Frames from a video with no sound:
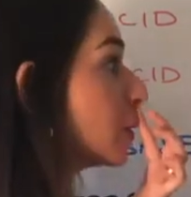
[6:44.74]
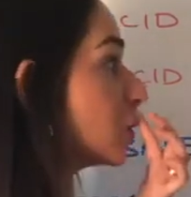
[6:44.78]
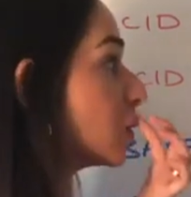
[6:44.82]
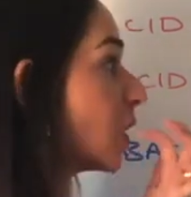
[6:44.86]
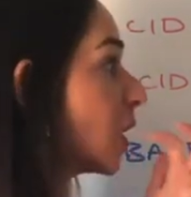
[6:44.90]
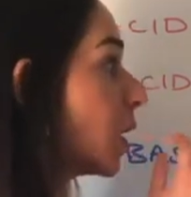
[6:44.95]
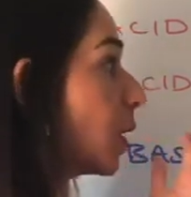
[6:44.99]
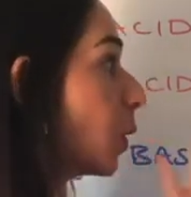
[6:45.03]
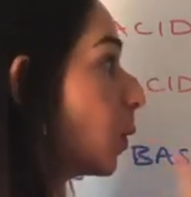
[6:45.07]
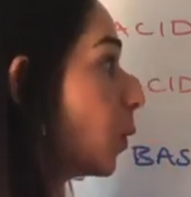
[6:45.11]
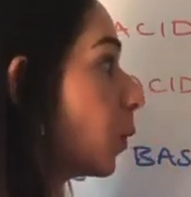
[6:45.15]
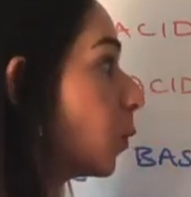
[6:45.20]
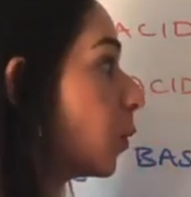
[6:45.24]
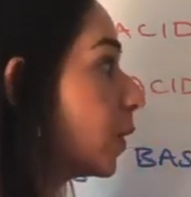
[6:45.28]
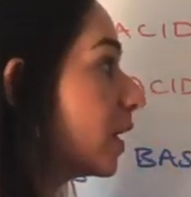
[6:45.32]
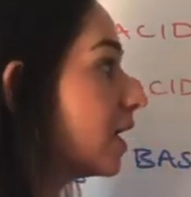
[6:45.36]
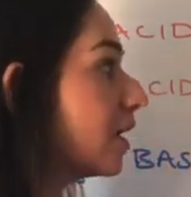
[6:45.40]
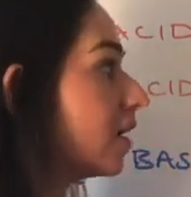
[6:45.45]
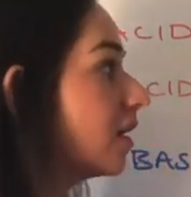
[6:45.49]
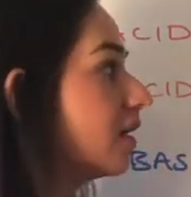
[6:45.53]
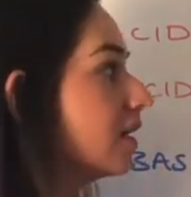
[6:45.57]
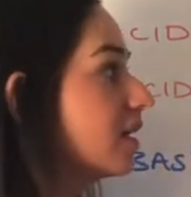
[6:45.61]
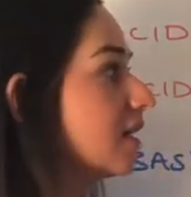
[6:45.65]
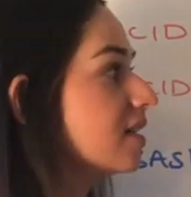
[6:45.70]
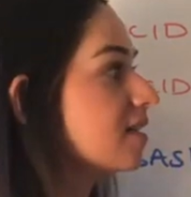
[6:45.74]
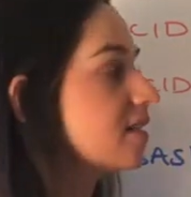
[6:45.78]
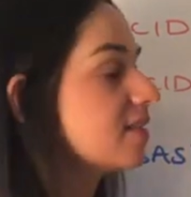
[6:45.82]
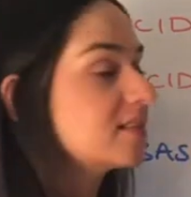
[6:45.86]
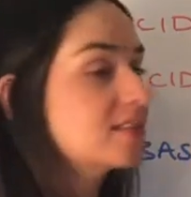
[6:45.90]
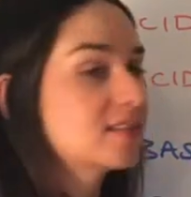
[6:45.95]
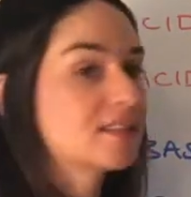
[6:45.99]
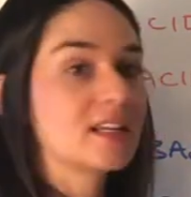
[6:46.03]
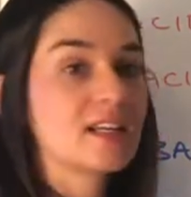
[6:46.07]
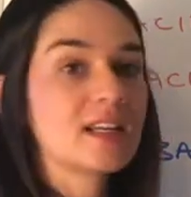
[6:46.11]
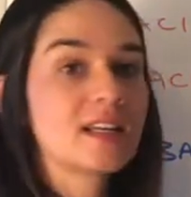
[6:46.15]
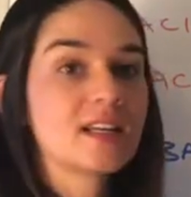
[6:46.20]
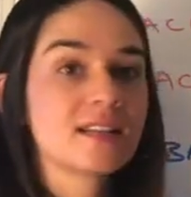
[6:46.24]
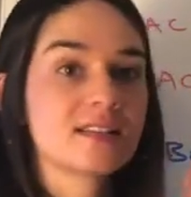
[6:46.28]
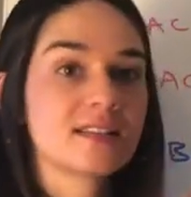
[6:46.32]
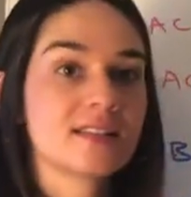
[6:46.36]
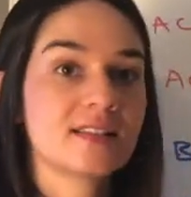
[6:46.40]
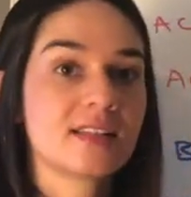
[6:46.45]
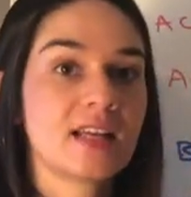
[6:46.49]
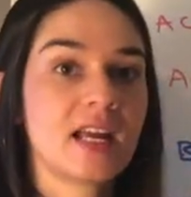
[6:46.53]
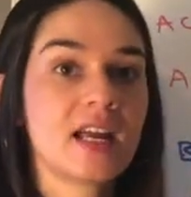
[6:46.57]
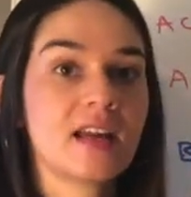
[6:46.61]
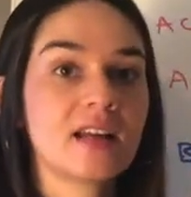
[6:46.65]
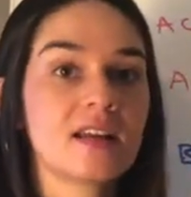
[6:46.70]
So we are in acidic
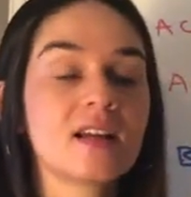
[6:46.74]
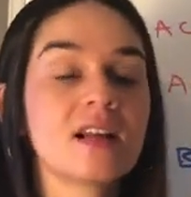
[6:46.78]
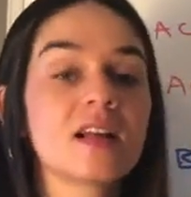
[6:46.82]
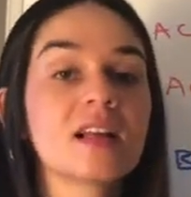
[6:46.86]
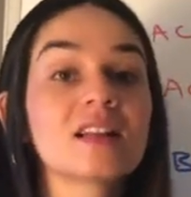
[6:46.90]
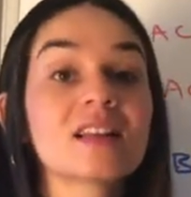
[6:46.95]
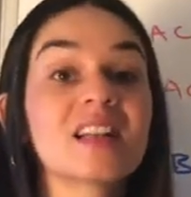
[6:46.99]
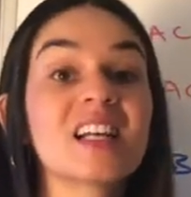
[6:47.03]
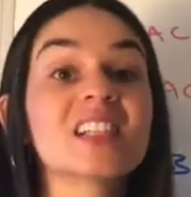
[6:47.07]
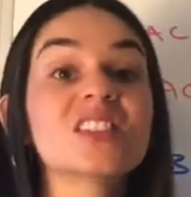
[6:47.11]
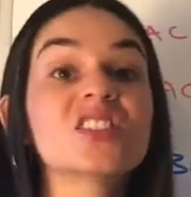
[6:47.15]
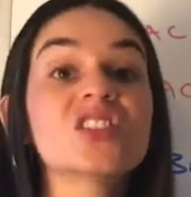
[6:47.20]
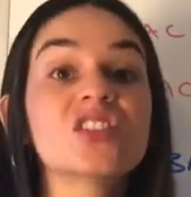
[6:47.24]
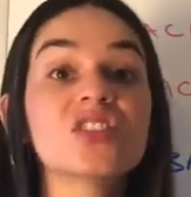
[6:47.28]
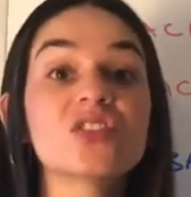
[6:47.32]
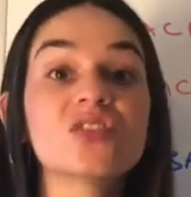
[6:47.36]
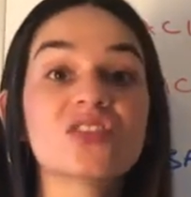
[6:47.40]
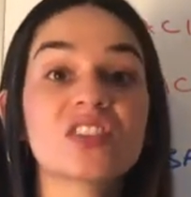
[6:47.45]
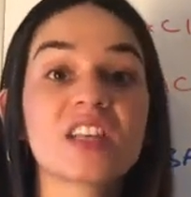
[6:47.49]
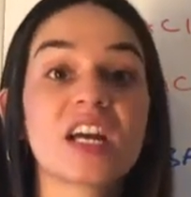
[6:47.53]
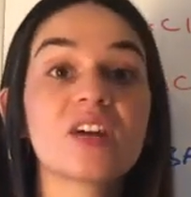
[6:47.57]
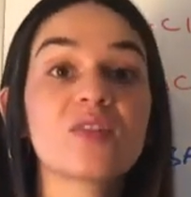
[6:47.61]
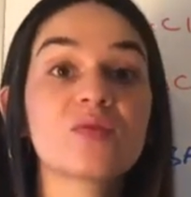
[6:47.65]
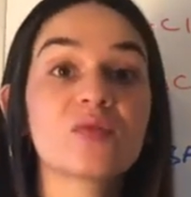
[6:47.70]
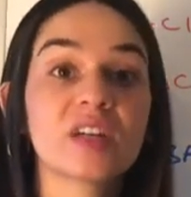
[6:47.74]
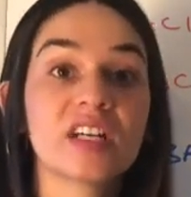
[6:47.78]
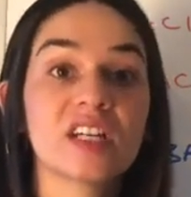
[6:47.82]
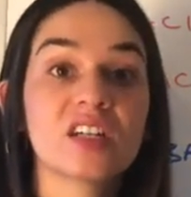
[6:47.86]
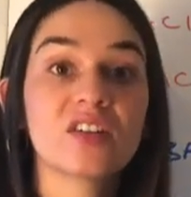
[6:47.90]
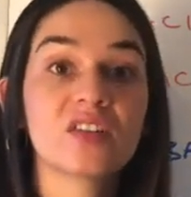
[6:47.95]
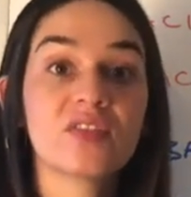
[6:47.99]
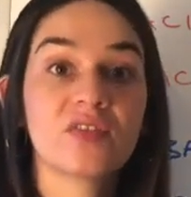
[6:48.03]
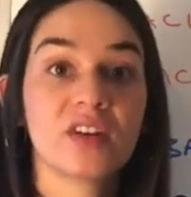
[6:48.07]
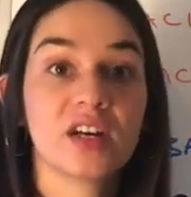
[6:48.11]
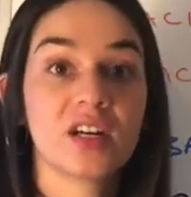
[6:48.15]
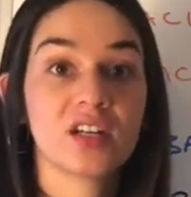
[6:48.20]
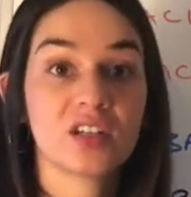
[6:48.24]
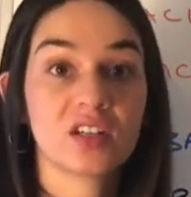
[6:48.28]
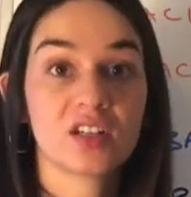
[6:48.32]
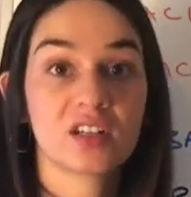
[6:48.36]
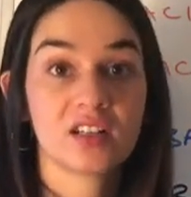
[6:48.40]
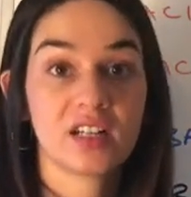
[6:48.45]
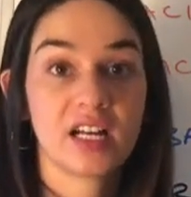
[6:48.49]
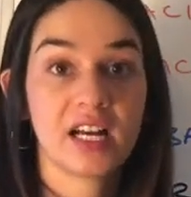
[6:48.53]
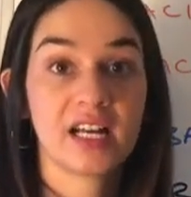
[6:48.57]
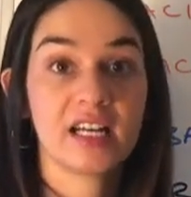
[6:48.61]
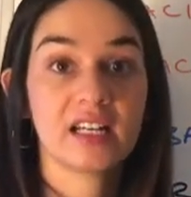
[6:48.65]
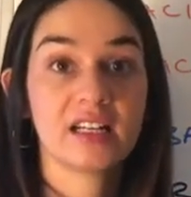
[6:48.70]
state. Let's use that renal failure
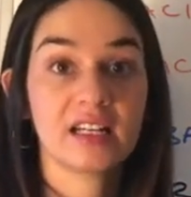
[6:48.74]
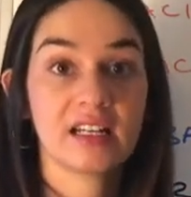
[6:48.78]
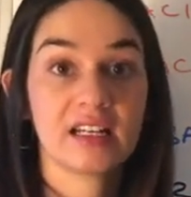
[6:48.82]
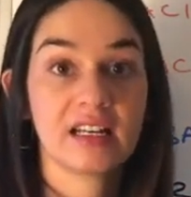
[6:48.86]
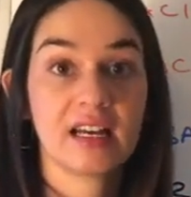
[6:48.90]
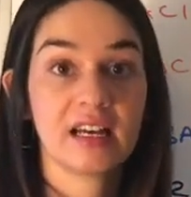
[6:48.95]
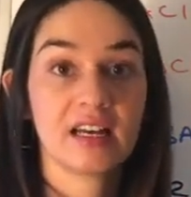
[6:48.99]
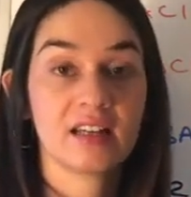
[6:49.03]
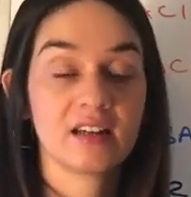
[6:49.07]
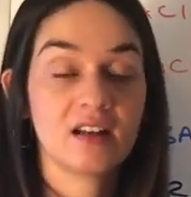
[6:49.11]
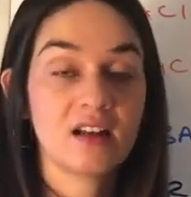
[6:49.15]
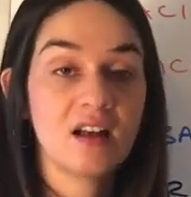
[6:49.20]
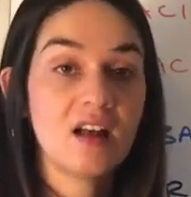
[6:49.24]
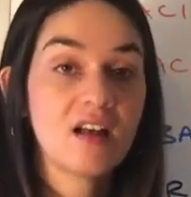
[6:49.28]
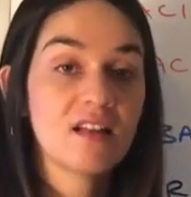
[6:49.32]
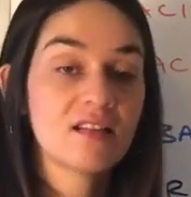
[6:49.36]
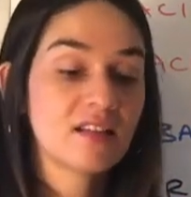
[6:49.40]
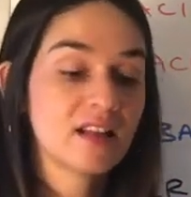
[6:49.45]
client again.